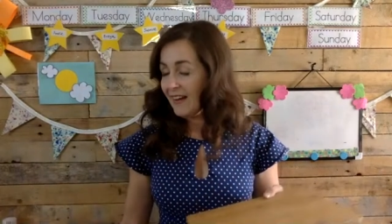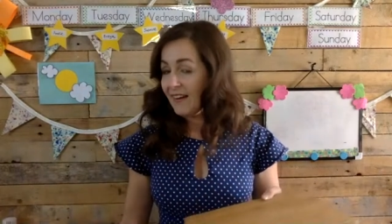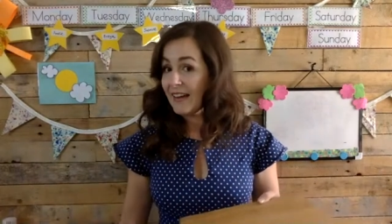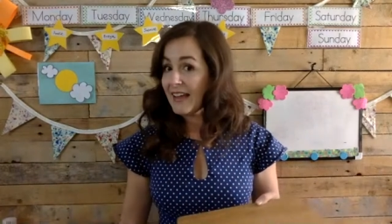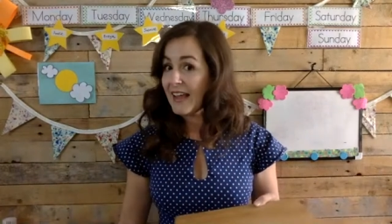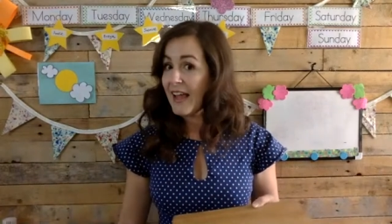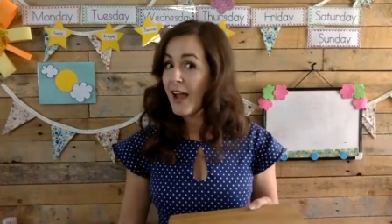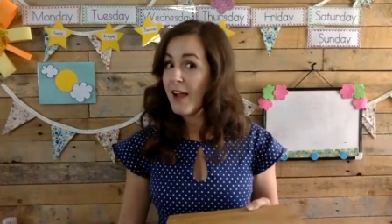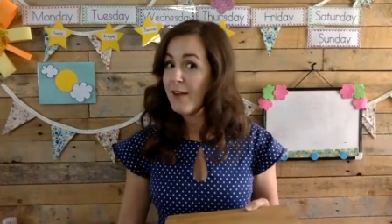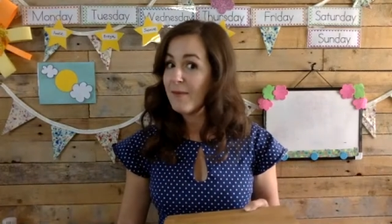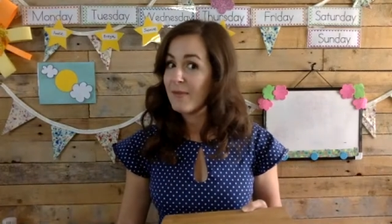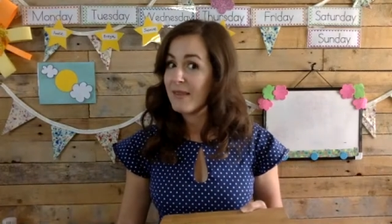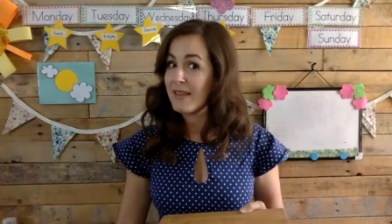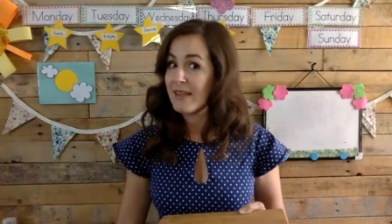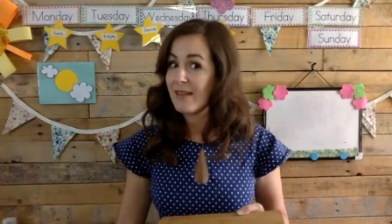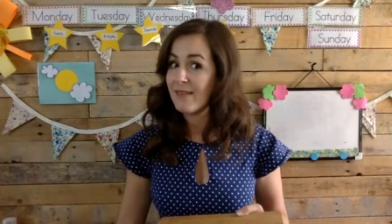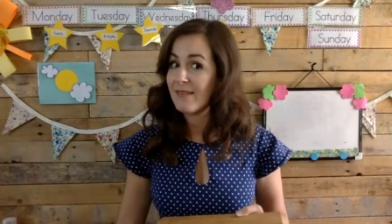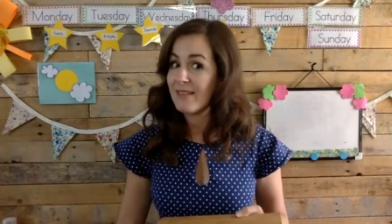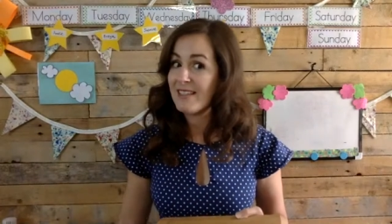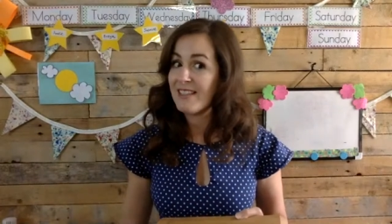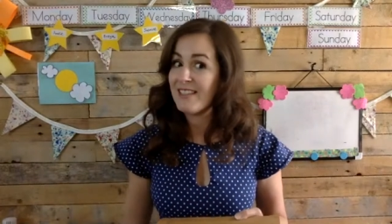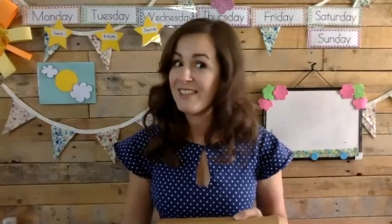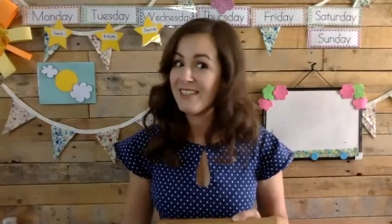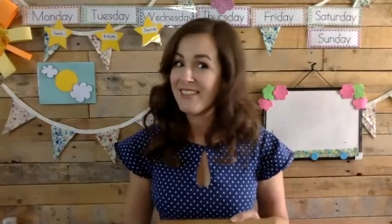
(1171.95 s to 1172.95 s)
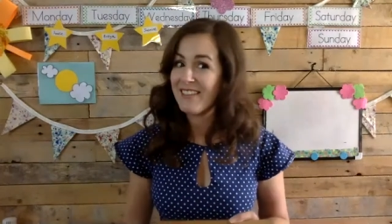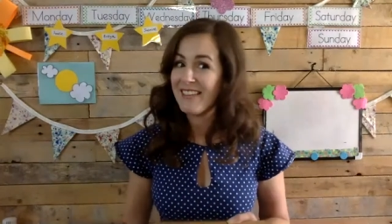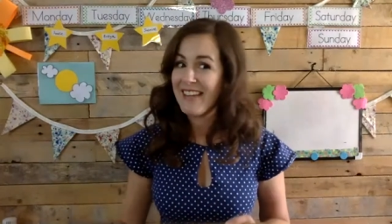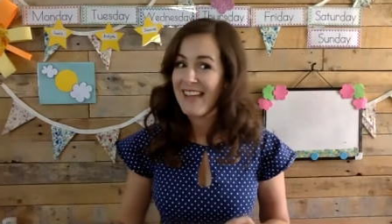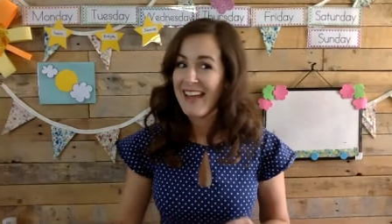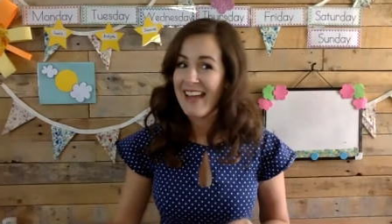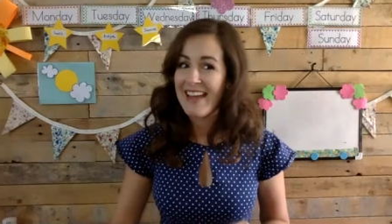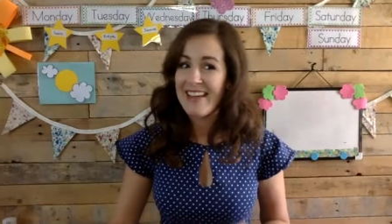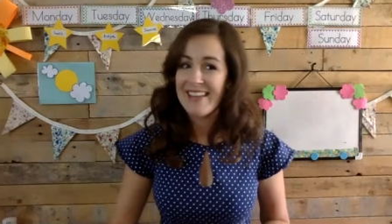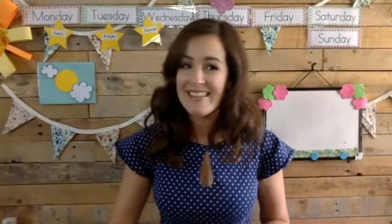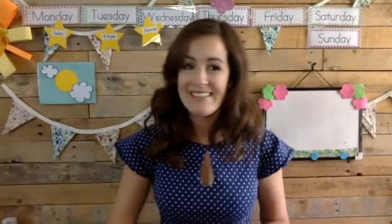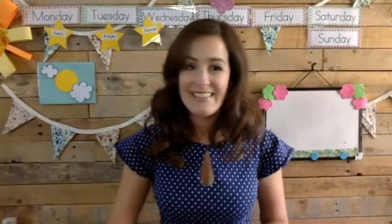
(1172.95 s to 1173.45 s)
I hope that you enjoy
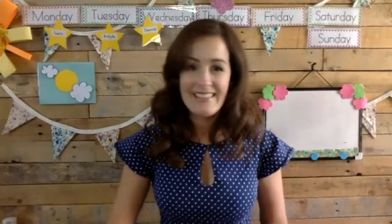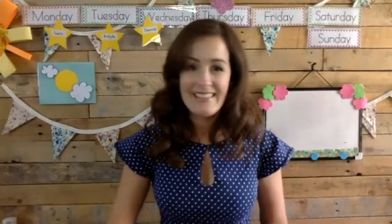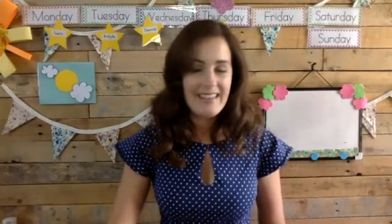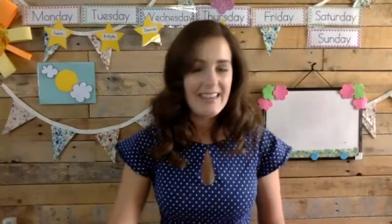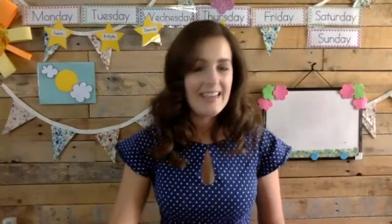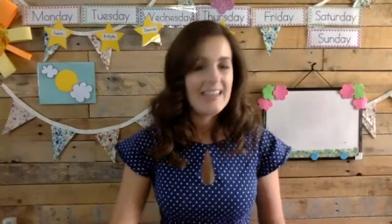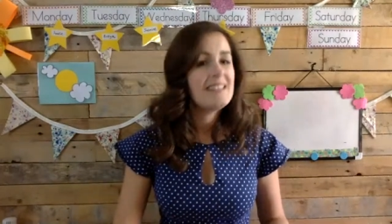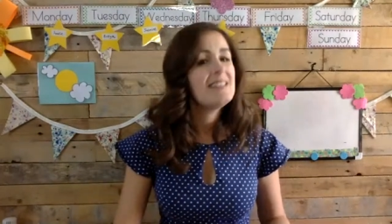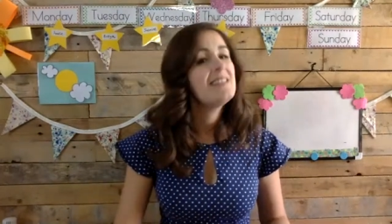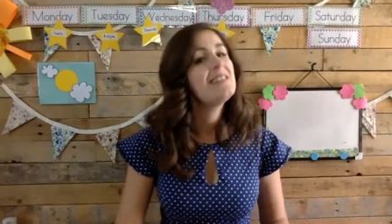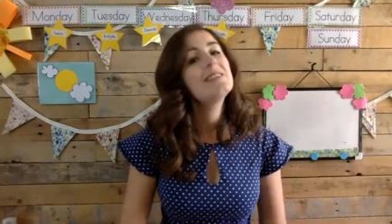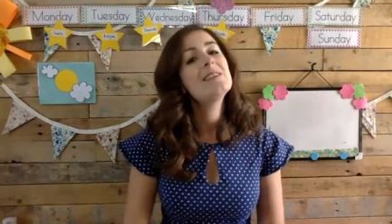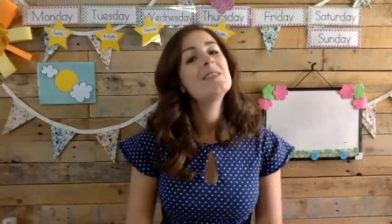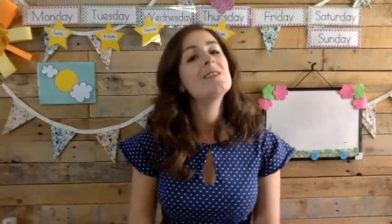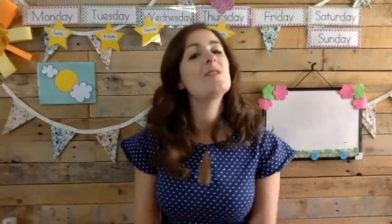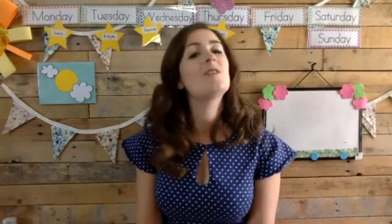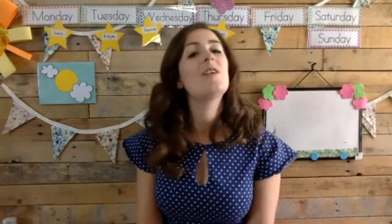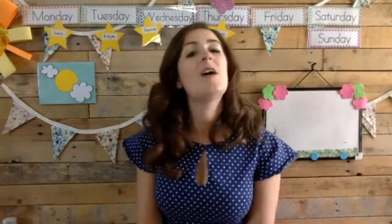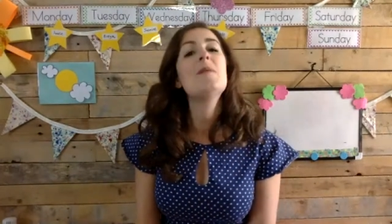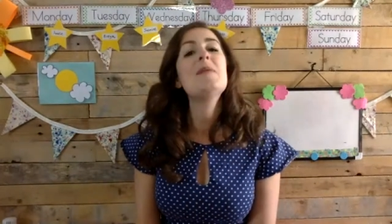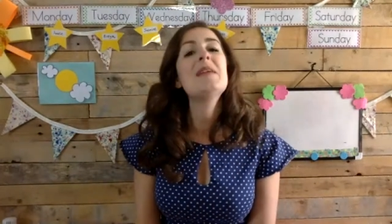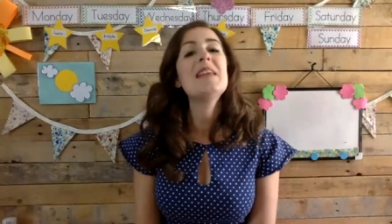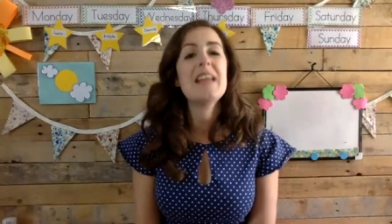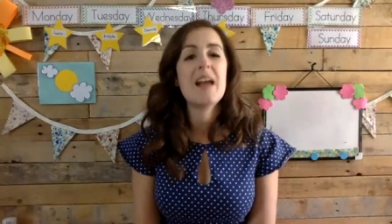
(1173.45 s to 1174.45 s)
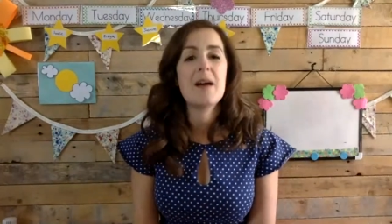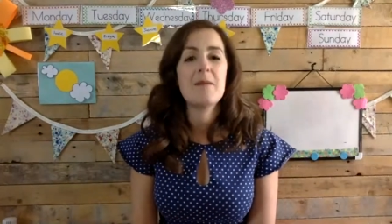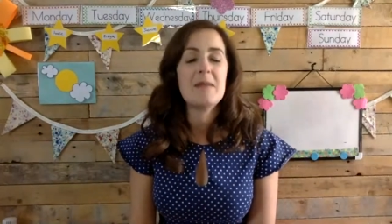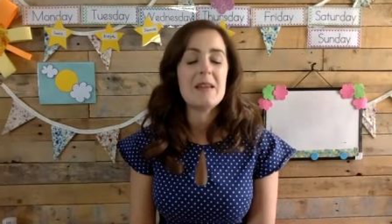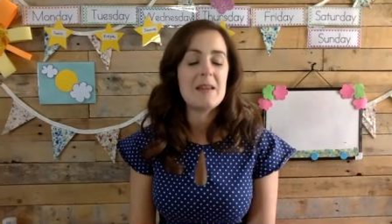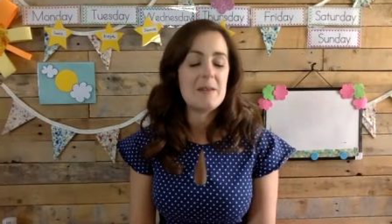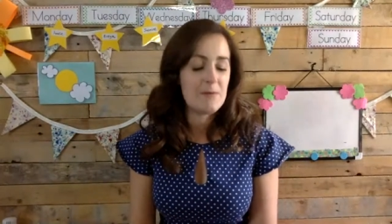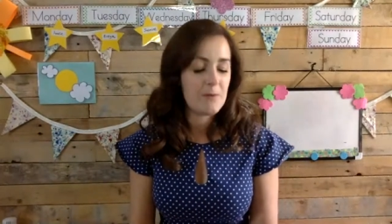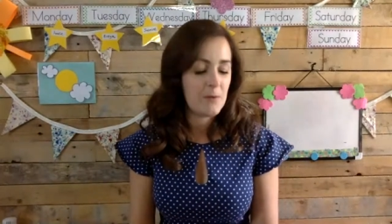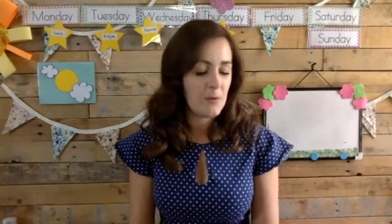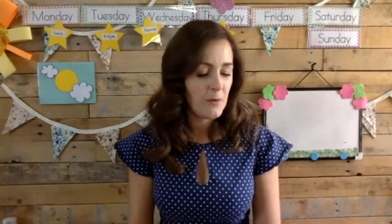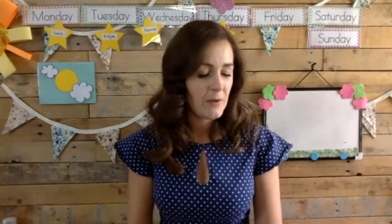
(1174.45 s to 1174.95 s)
it and that it's scrummy
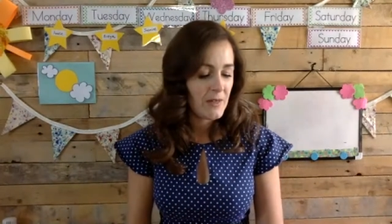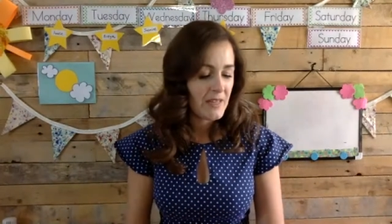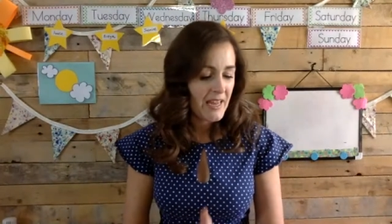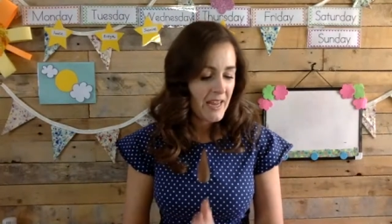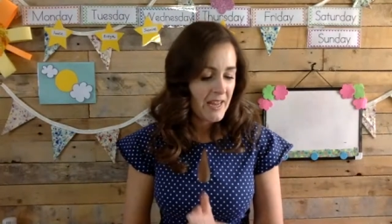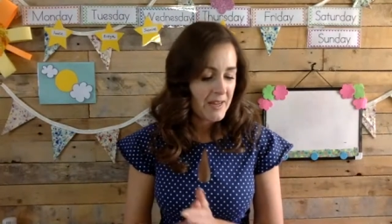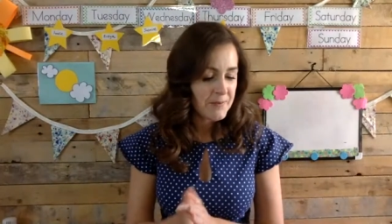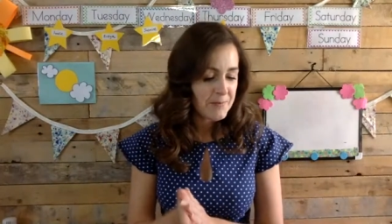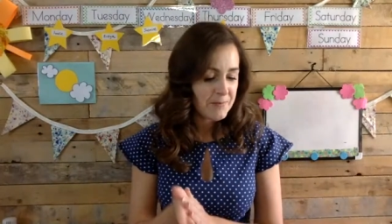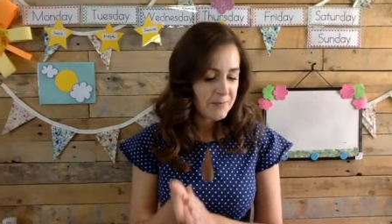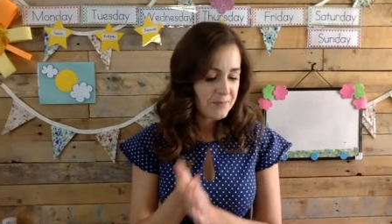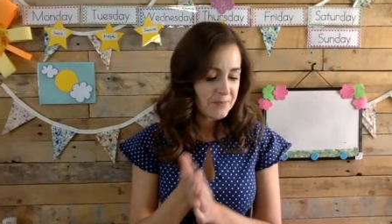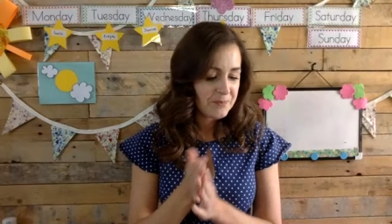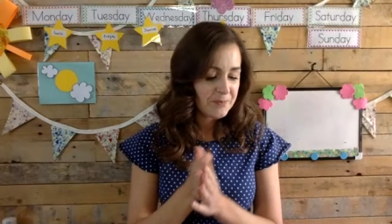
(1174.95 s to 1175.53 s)
yummy for you.